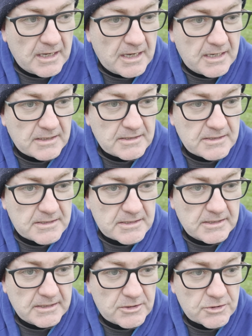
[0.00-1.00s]
And
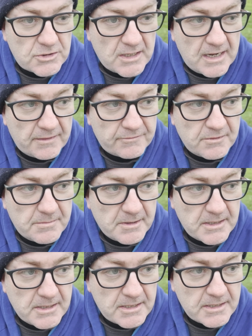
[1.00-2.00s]
it doesn't have to
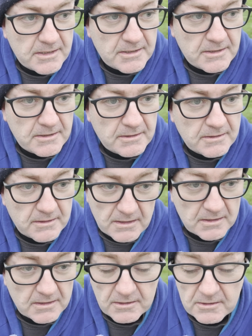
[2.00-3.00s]
be,
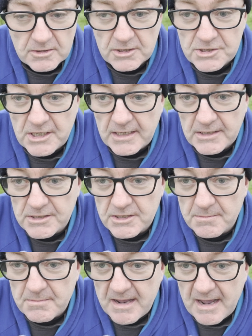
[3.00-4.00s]
the changes
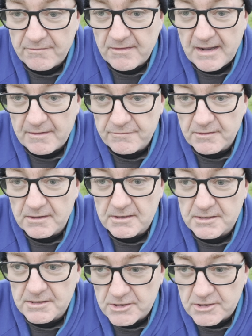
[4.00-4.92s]
could be effortless.